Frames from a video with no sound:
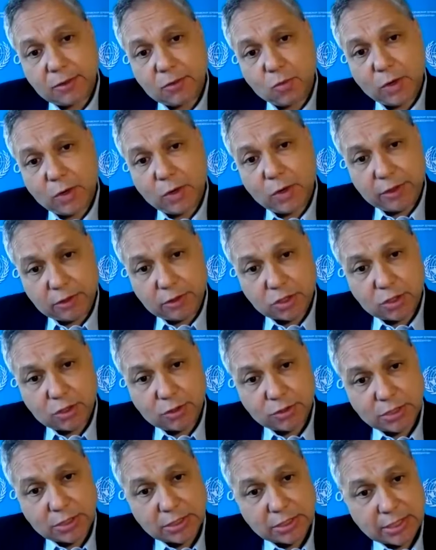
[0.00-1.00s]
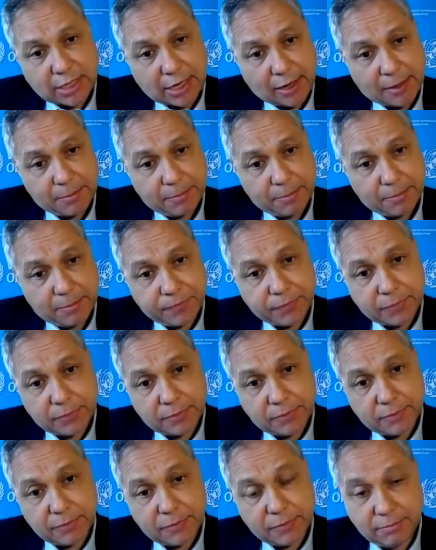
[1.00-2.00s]
When those doses come,
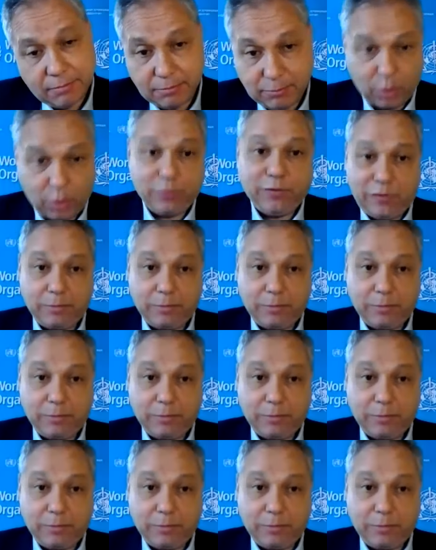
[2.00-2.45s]
both